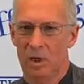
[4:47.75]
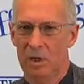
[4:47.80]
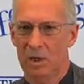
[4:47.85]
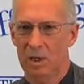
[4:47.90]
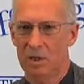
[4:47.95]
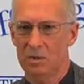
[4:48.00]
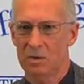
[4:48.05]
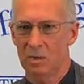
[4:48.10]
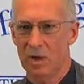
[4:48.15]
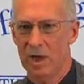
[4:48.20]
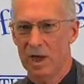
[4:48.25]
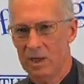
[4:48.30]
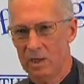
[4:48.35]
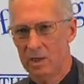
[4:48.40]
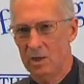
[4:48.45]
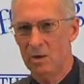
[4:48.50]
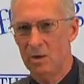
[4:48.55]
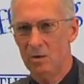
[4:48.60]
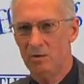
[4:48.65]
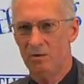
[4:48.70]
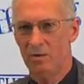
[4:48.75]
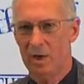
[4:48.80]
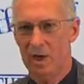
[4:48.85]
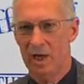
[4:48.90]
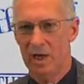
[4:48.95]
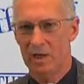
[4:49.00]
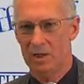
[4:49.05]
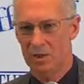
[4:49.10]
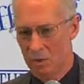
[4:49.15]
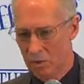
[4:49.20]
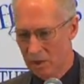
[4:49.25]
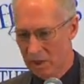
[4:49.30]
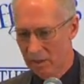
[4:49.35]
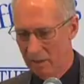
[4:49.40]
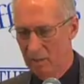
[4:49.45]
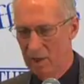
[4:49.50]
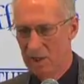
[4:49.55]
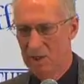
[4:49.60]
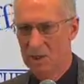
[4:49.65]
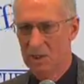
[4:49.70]
Because we had new financial
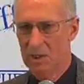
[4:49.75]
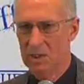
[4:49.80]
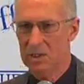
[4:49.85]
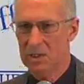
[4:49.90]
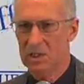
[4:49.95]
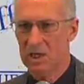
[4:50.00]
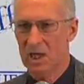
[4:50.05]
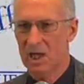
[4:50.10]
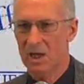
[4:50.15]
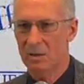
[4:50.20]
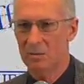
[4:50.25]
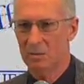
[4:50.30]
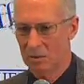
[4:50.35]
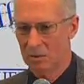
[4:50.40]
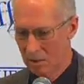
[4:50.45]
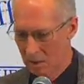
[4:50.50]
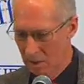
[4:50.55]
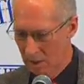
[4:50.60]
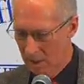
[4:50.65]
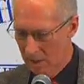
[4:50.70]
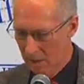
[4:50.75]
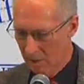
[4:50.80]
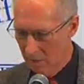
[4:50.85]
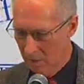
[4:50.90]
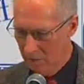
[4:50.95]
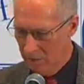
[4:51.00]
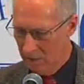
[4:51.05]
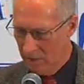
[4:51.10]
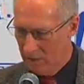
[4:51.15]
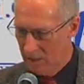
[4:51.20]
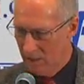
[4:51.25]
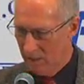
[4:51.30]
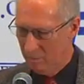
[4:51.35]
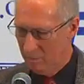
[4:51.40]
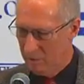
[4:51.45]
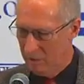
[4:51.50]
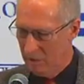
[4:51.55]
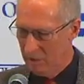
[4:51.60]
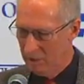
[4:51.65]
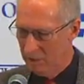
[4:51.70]
gimmicks this time, not holding
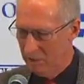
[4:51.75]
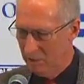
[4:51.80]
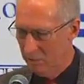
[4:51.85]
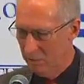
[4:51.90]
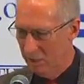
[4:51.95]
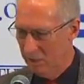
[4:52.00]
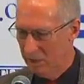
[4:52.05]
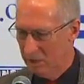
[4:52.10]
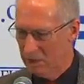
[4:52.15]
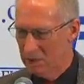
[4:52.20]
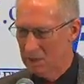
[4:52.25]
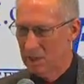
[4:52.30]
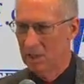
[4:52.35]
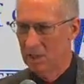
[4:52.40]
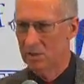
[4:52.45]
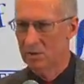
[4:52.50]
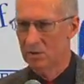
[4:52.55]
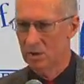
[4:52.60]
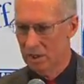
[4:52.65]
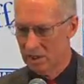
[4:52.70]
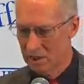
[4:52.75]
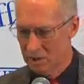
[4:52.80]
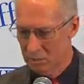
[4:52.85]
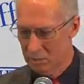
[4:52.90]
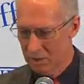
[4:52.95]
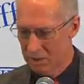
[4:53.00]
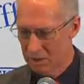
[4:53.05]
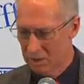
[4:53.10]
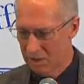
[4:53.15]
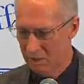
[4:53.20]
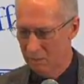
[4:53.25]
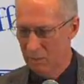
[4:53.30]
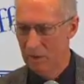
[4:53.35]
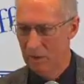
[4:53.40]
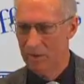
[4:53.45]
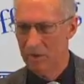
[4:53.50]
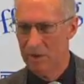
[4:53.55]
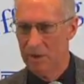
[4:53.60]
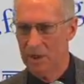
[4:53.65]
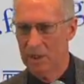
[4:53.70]
companies or real estate trusts, but
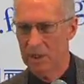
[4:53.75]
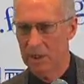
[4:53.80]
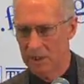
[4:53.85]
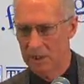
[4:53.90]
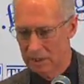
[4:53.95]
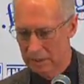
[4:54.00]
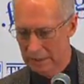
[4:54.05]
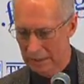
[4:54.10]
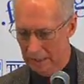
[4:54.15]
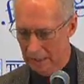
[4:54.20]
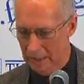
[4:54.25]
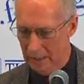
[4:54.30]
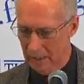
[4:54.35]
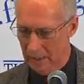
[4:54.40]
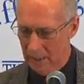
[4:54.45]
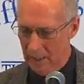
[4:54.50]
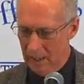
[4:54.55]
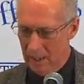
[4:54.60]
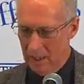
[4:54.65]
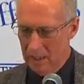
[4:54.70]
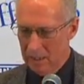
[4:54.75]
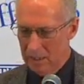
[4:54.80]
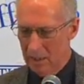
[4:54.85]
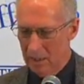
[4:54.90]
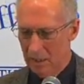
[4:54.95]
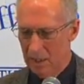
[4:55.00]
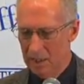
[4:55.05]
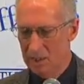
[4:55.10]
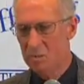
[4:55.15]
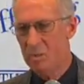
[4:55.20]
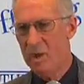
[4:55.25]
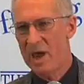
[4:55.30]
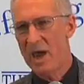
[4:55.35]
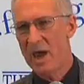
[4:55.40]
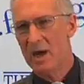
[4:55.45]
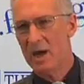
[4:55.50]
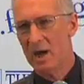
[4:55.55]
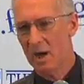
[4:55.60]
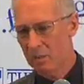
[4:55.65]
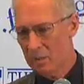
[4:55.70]
similar things. So let's
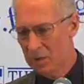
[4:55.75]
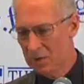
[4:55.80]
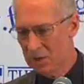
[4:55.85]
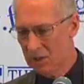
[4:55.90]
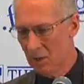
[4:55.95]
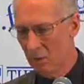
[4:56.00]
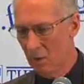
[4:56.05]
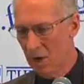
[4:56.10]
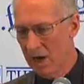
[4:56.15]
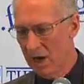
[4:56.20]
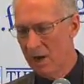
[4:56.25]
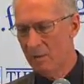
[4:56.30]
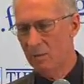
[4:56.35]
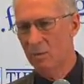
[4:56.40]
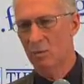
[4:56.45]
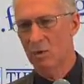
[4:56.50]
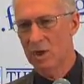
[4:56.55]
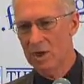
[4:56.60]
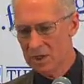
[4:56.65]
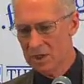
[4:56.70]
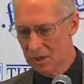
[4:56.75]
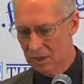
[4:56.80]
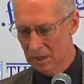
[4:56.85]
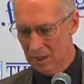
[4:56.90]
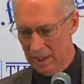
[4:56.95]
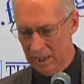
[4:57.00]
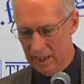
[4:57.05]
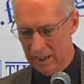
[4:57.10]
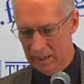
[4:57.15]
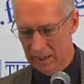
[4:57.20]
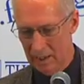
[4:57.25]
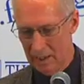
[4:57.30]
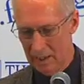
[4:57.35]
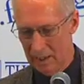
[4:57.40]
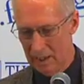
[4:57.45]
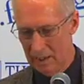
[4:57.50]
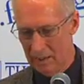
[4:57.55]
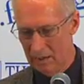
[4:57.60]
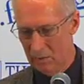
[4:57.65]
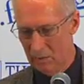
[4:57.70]
back up and say what happened recently
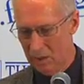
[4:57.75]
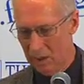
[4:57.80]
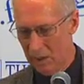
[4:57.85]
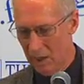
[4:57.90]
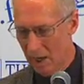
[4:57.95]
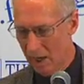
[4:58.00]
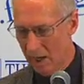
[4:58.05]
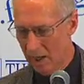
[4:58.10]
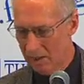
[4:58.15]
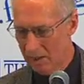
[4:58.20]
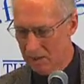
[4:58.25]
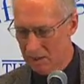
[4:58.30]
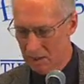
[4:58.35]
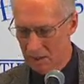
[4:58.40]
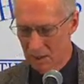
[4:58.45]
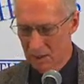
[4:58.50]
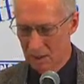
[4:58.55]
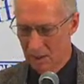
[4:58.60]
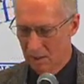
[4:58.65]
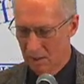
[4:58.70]
in these regards.